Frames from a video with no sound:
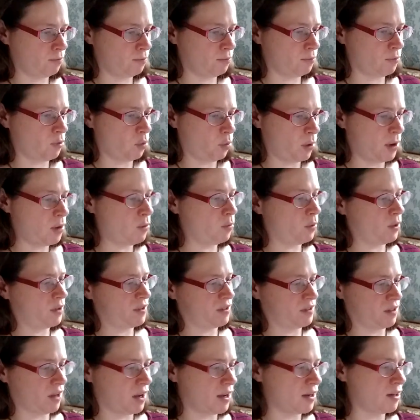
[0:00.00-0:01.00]

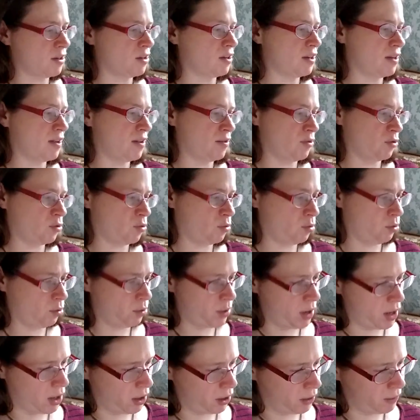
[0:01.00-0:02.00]
was light in the cool
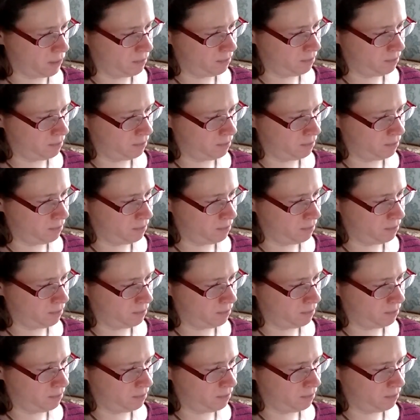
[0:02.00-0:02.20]
air.